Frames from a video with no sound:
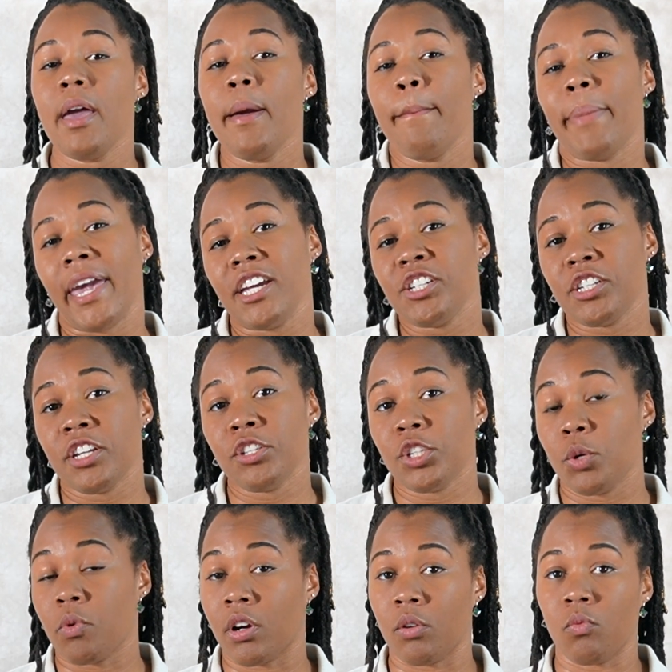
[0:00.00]
Patients
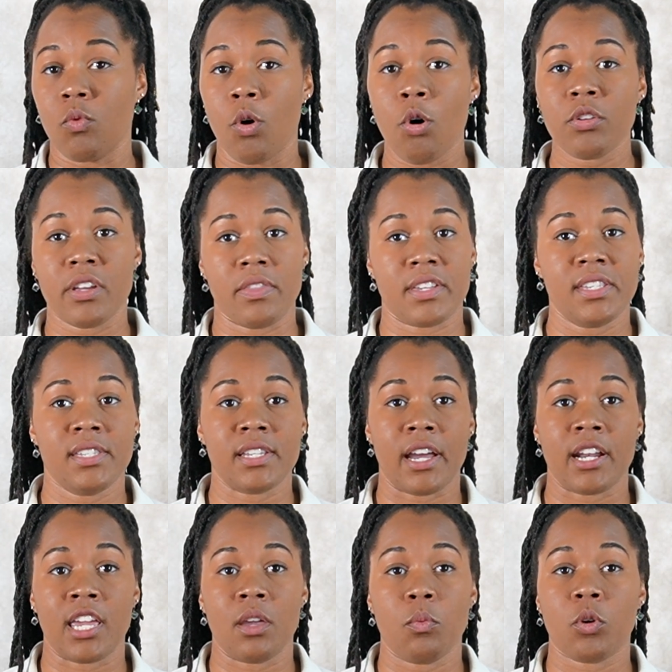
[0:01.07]
who were enrolled in the
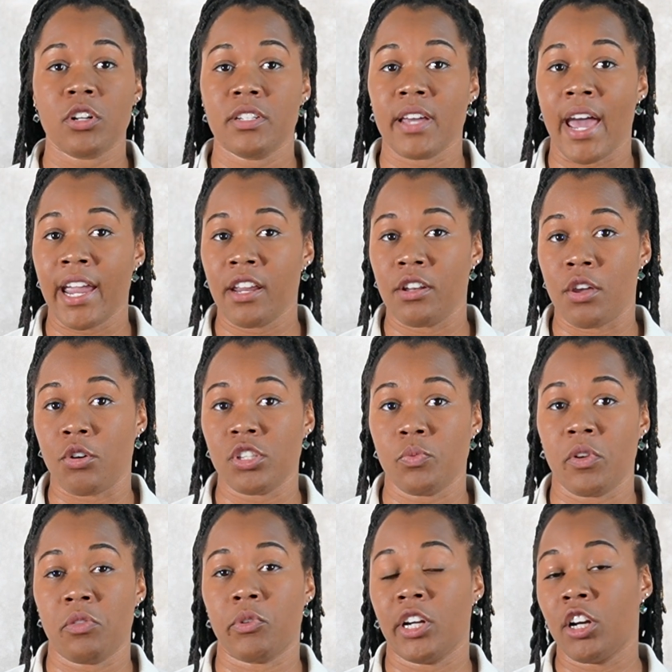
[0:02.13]
study were diagnosed
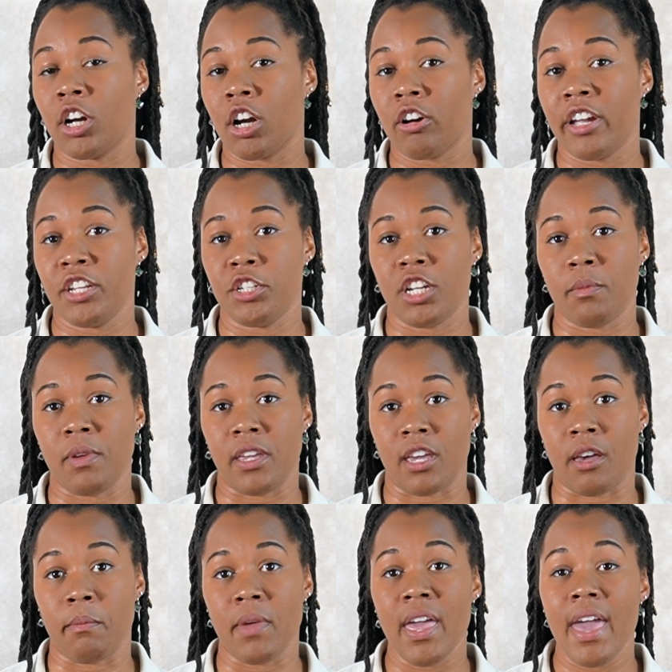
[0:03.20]
with recurrent
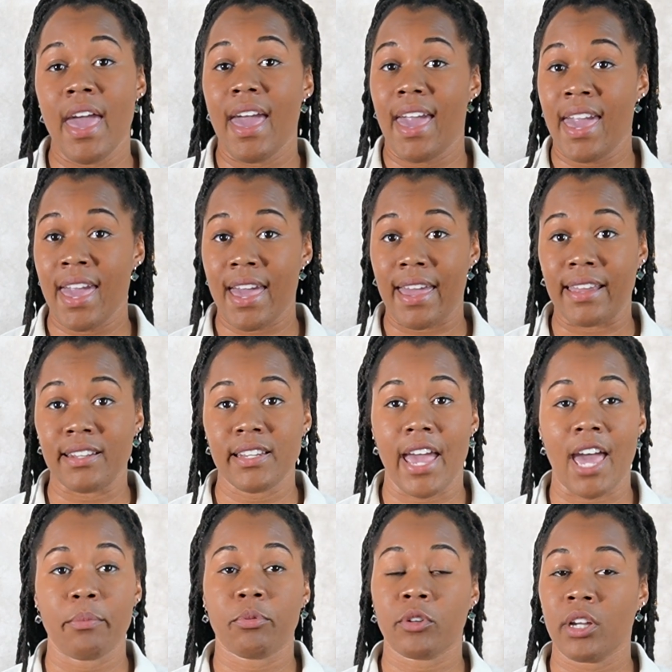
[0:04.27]
GBM and
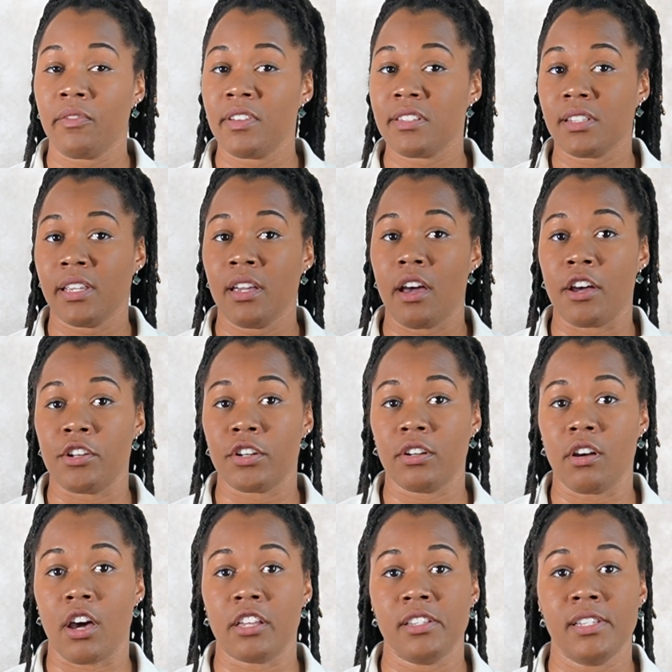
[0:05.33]
had previously
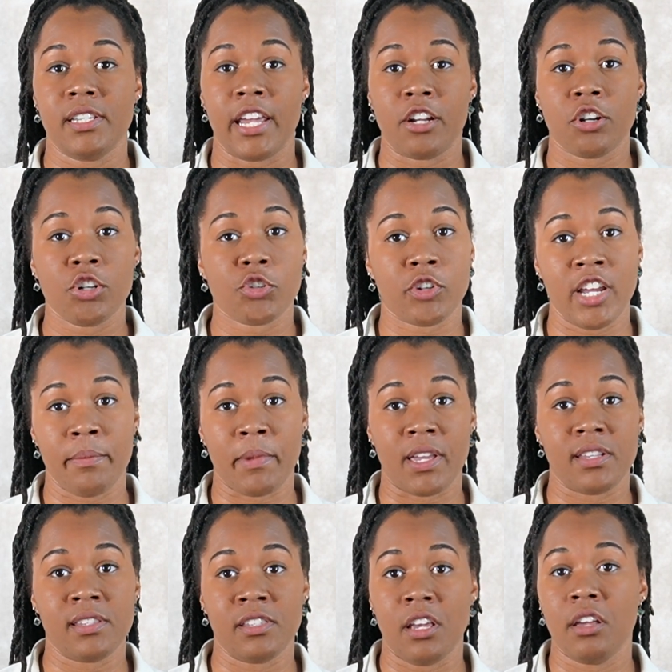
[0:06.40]
undergone standard
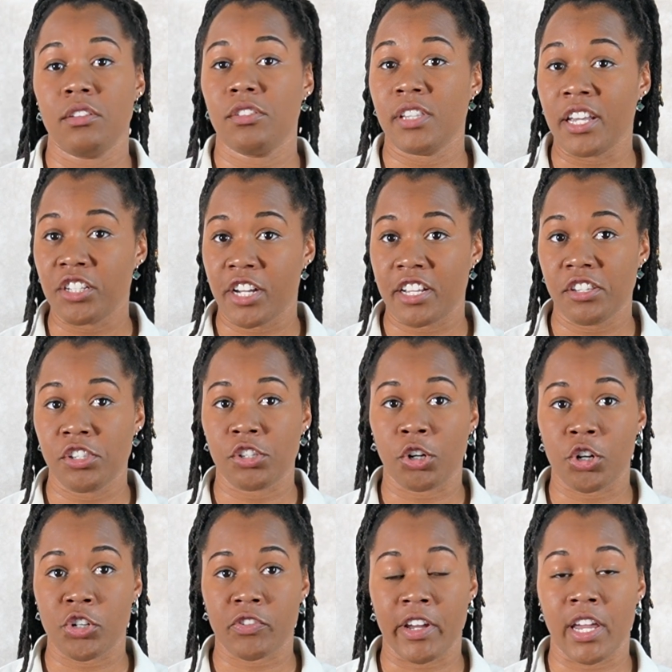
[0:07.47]
treatments such as
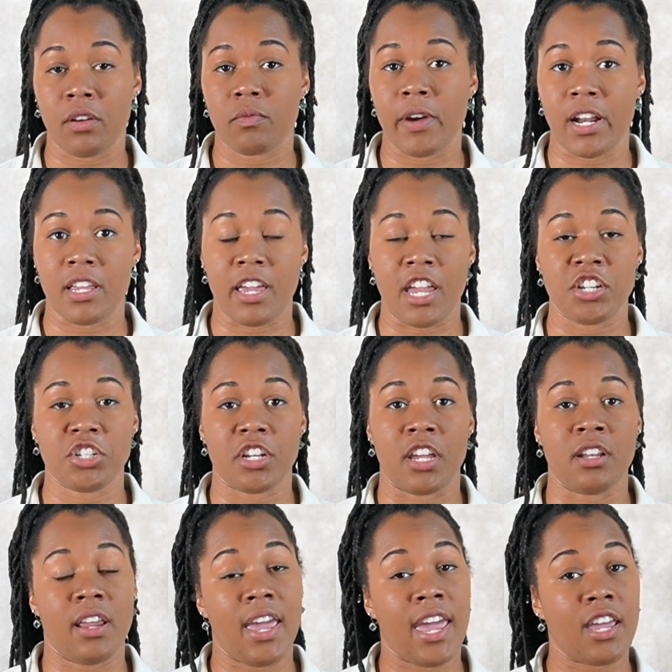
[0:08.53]
surgery,
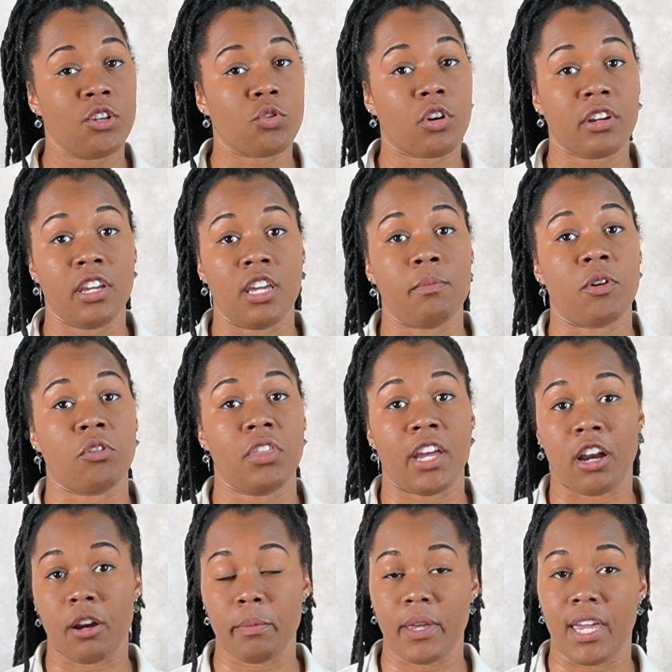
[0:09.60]
radiation, and/or
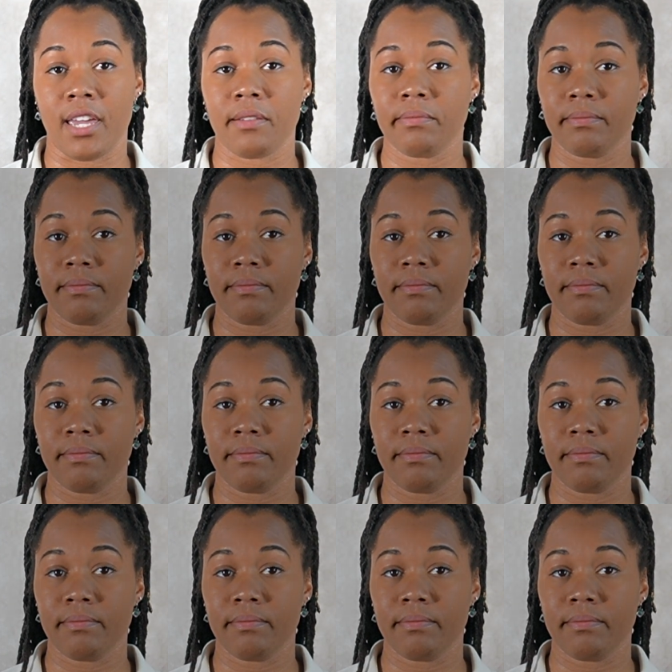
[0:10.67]
chemotherapy.